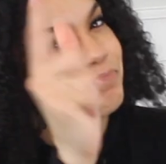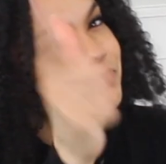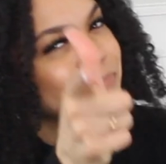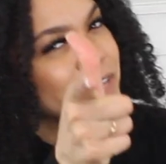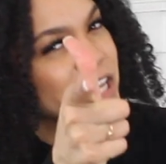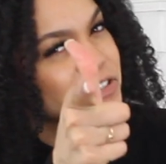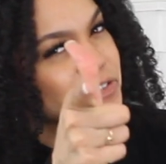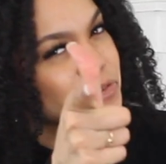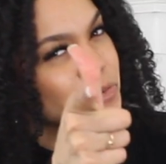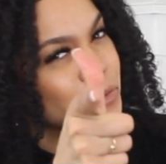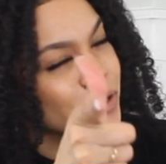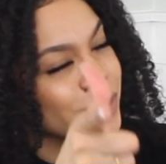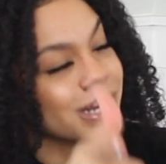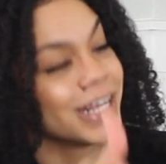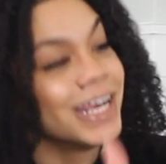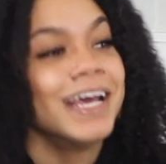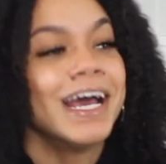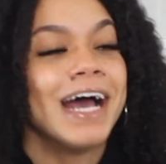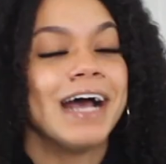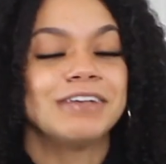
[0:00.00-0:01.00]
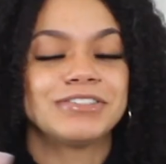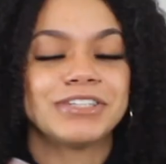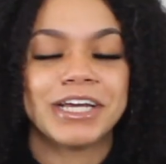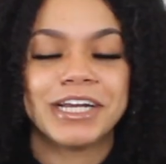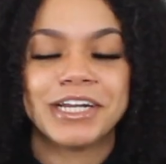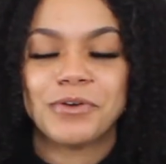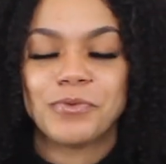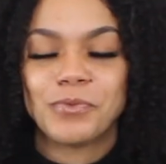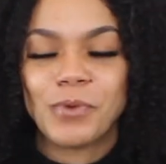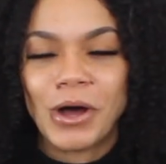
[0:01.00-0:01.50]
That's the word. I
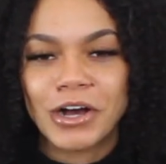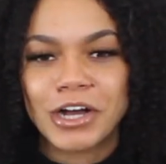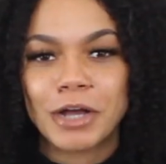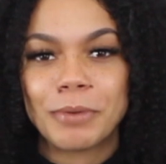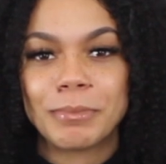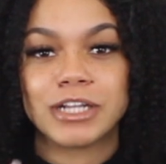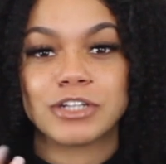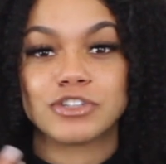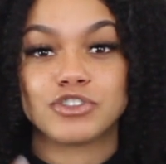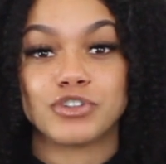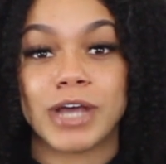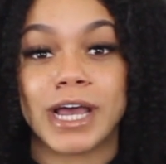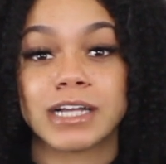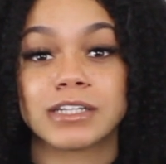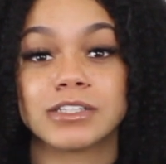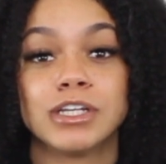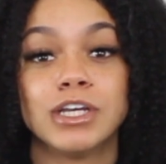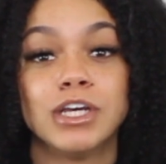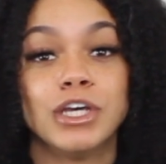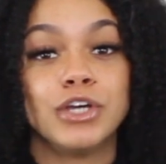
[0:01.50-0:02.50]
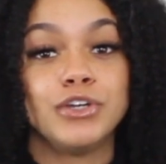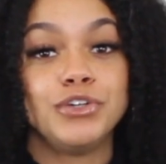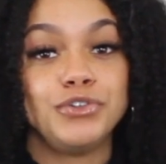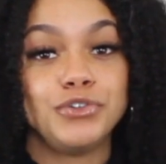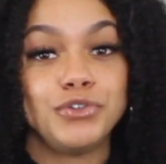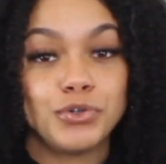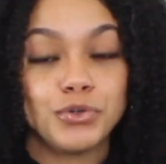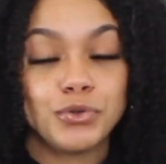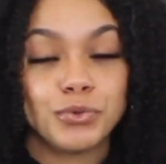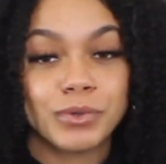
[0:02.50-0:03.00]
started to welcome and attract
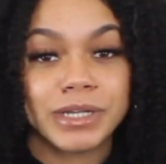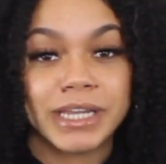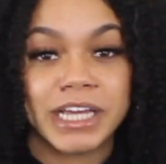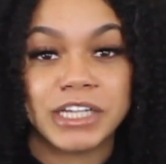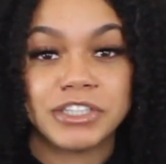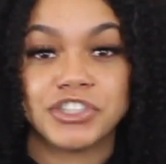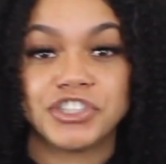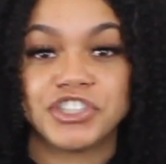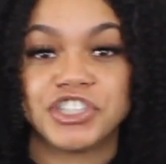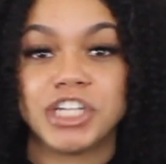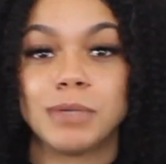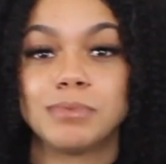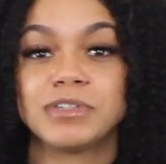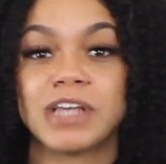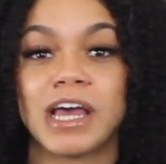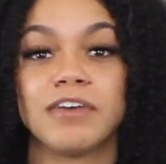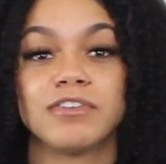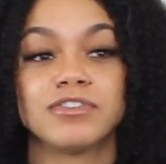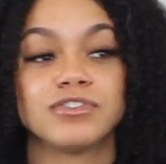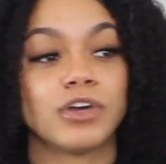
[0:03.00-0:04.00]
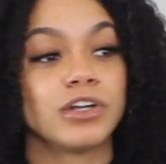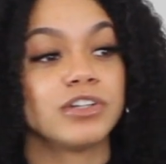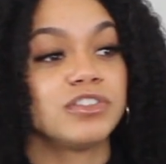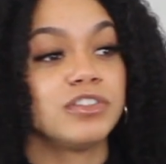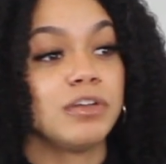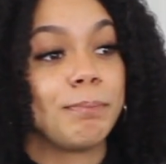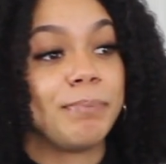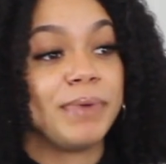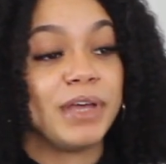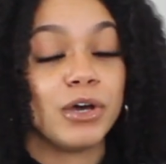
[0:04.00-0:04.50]
new relationships. I've started
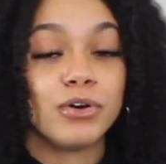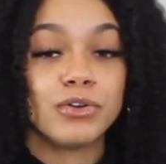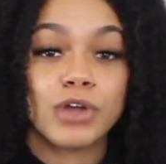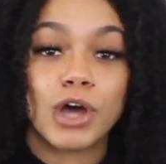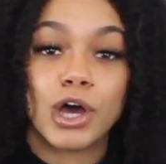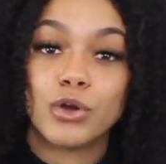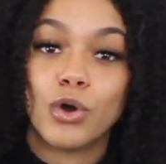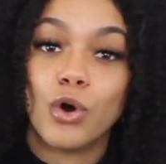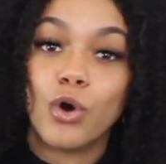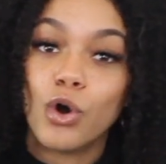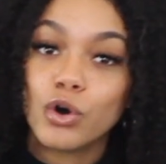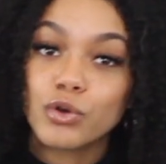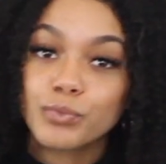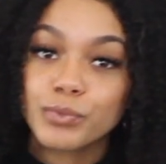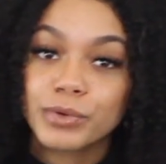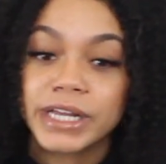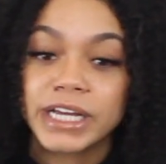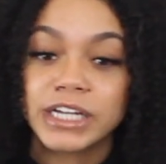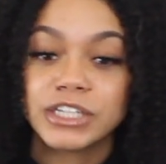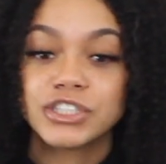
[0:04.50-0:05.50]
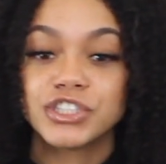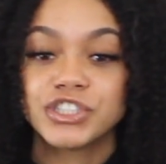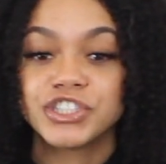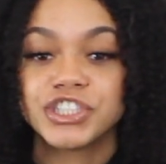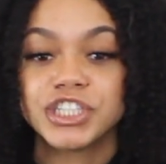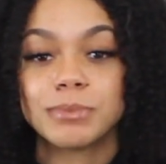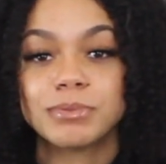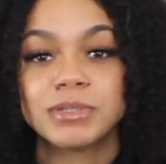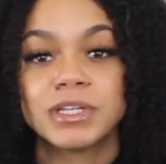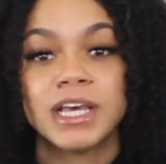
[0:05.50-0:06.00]
to build on old
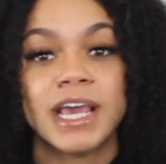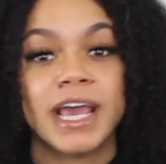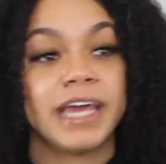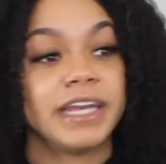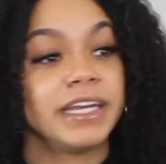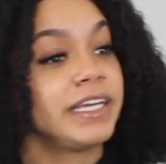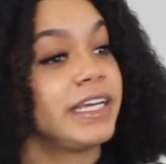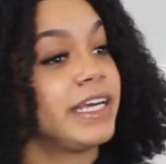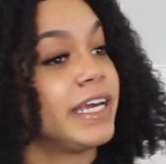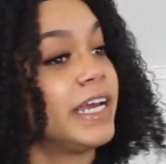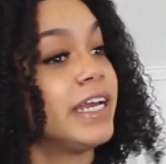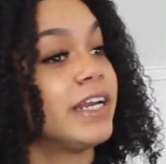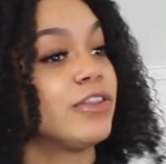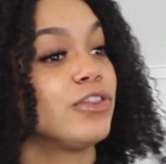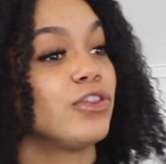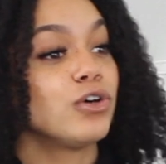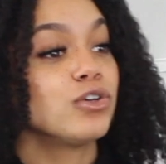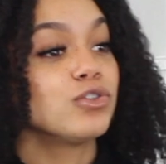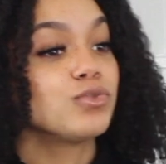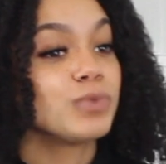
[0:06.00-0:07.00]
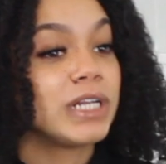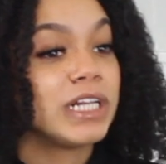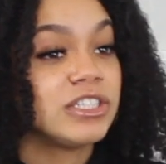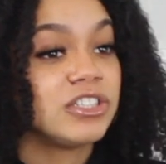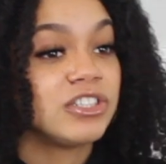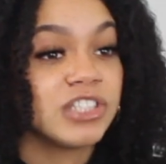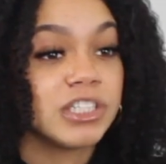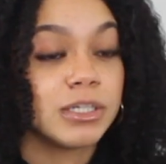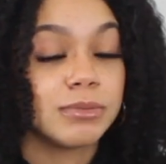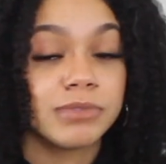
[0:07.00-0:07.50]
relationships, and again, those
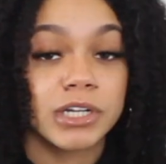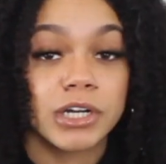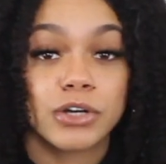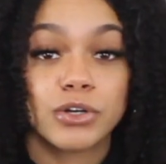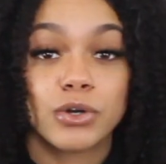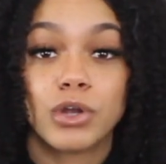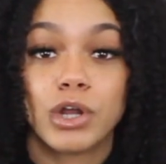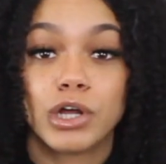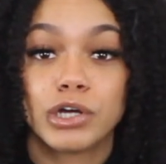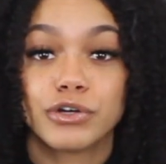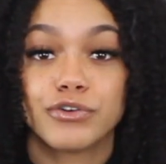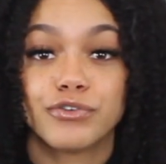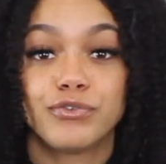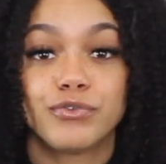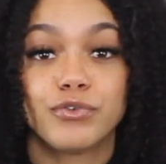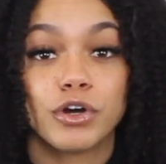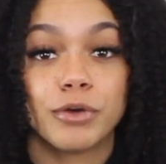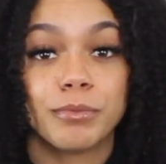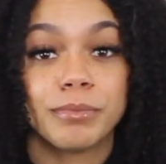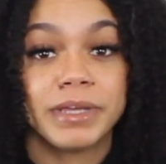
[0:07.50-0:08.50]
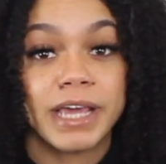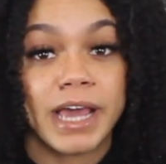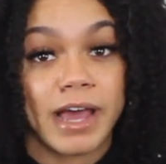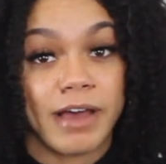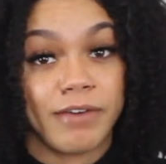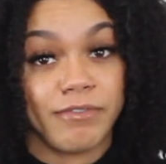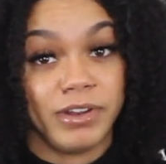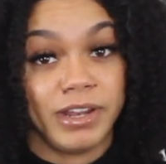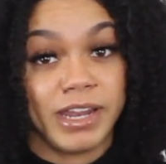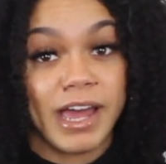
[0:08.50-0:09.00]
relationships that are no longer for me
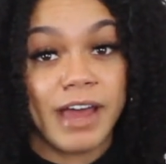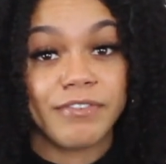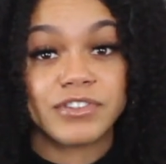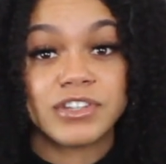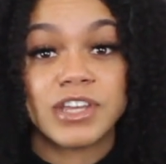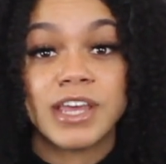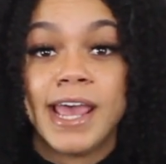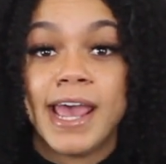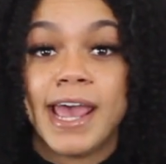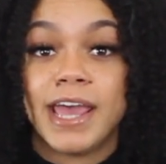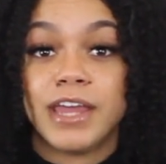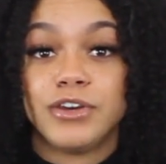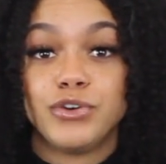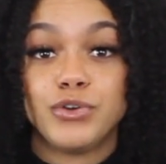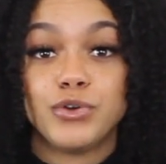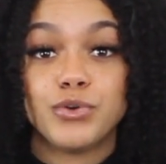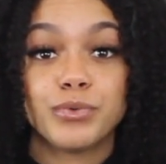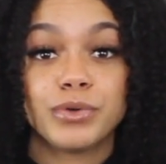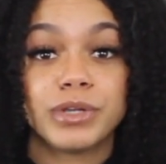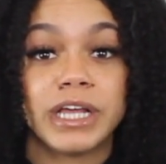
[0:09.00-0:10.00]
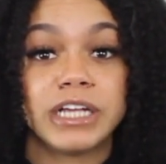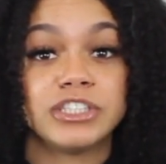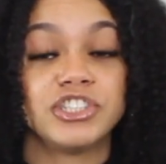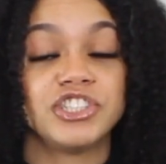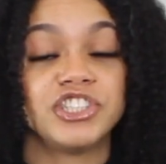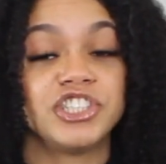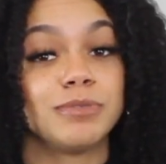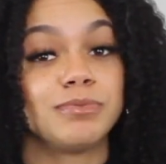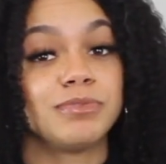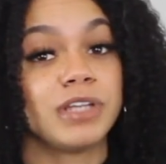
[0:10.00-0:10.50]
have left, and new
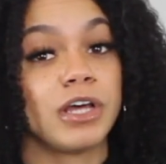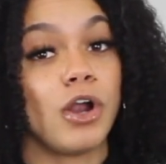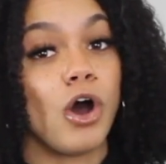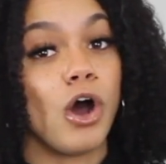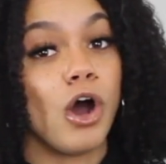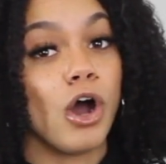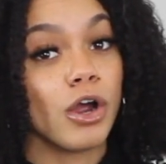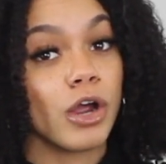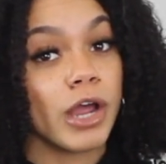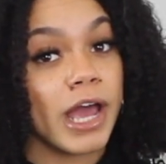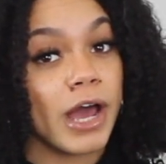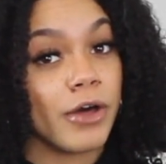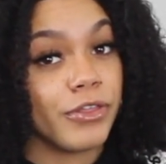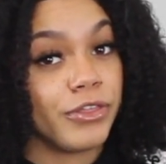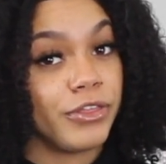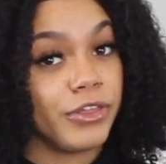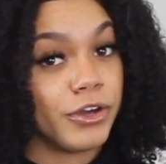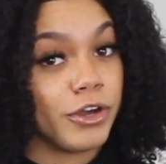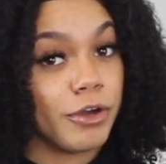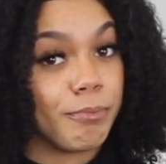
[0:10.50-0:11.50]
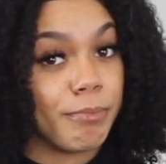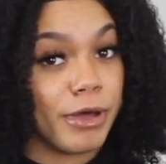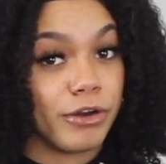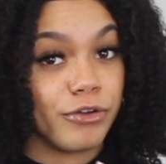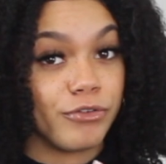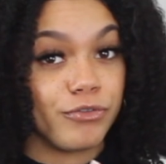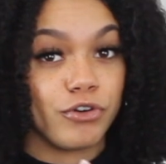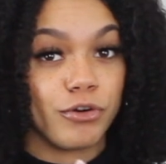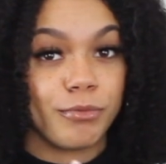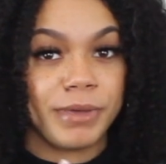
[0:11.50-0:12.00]
relationships that are healthier and
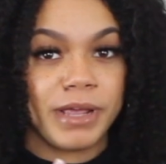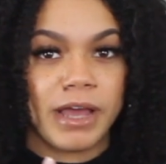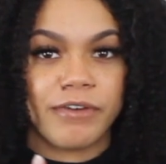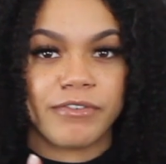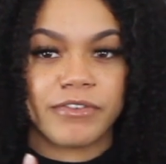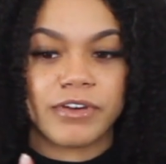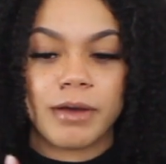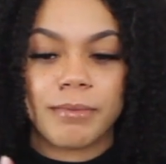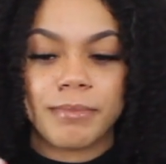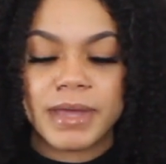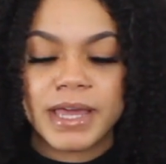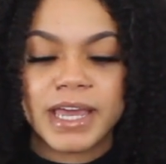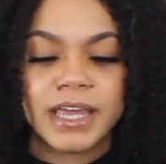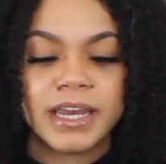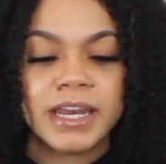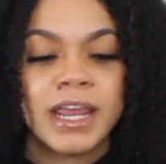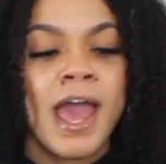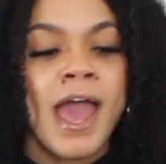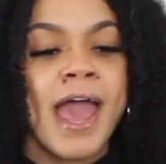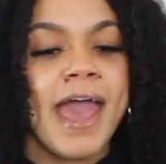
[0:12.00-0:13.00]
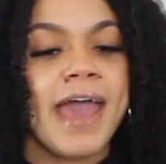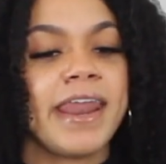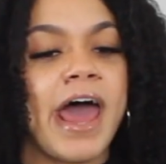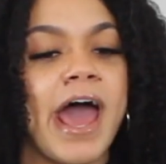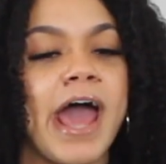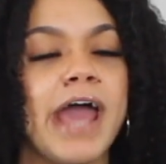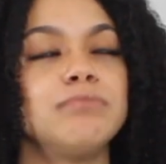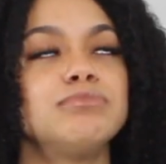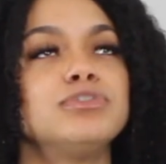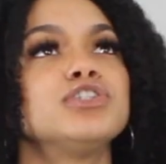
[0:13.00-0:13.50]
better for me have come in, and
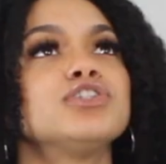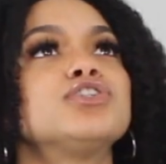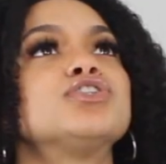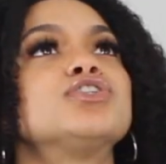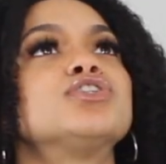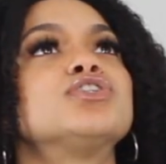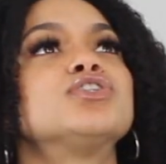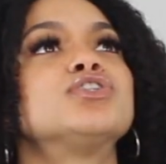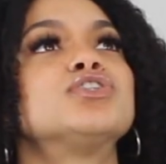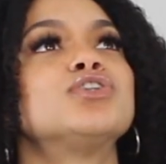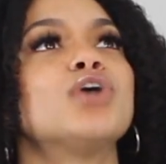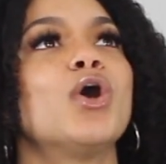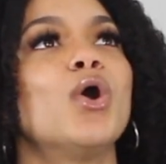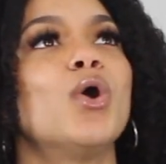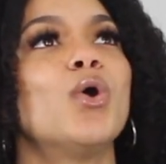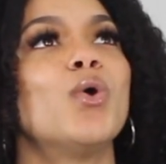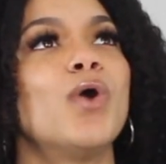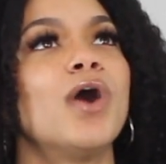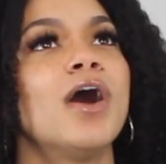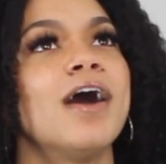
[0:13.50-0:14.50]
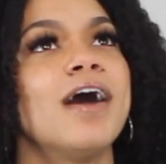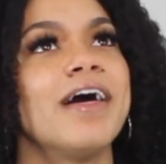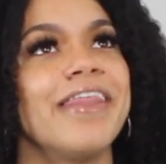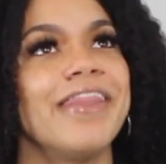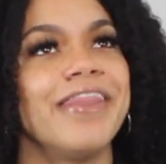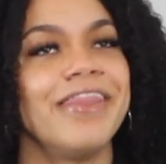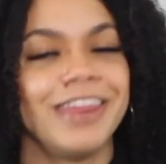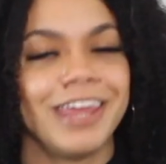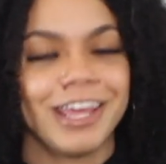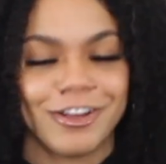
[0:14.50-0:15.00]
I'm just so
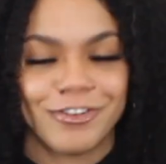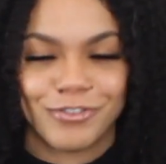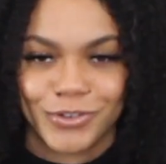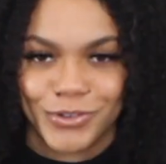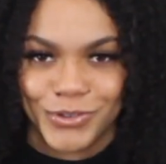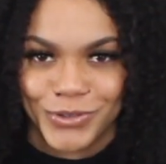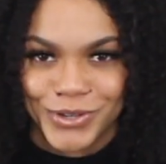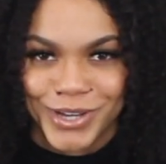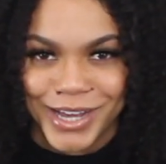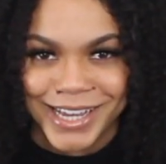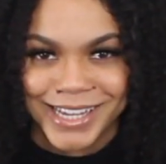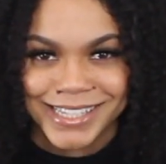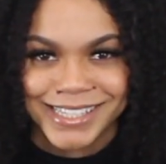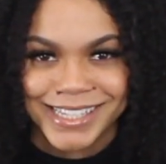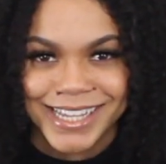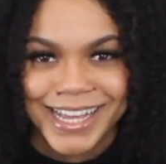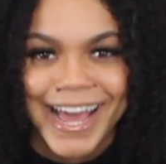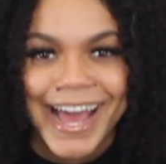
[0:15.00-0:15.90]
thankful, you guys.